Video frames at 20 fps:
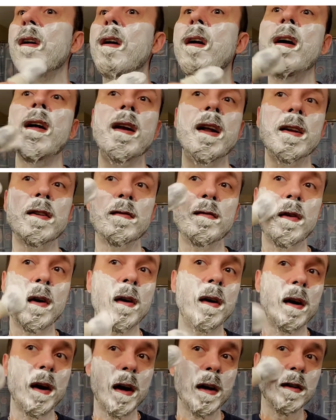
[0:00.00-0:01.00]
And it's very
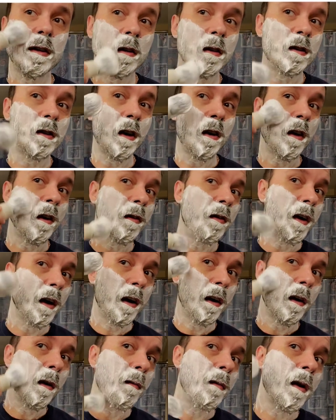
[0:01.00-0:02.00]
nice. It's starting to
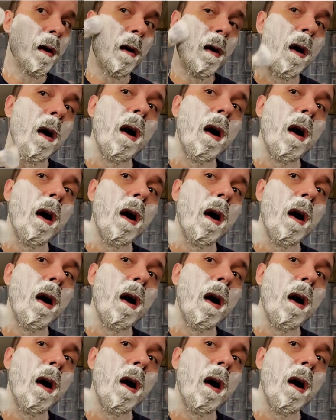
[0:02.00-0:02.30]
thicken up now.